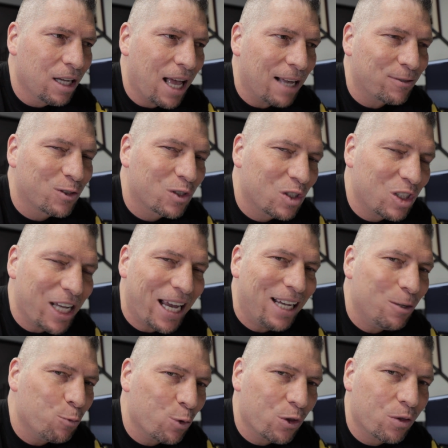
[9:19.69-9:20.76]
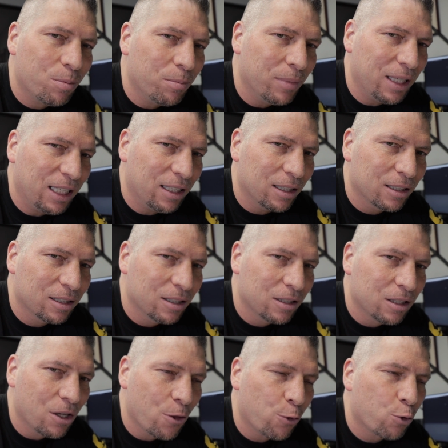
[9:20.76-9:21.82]
have stayed with me
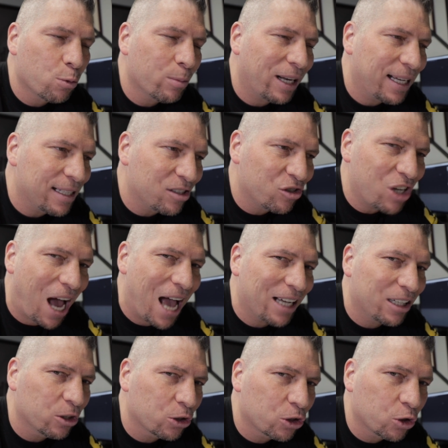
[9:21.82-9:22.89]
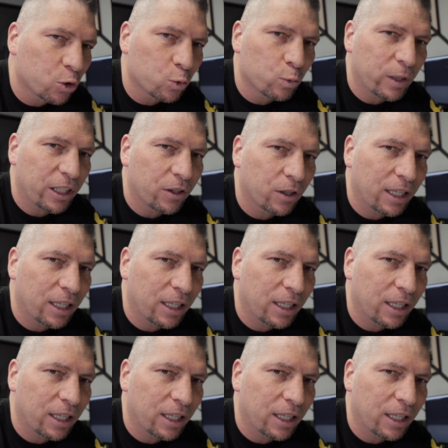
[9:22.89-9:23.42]
through my entire career.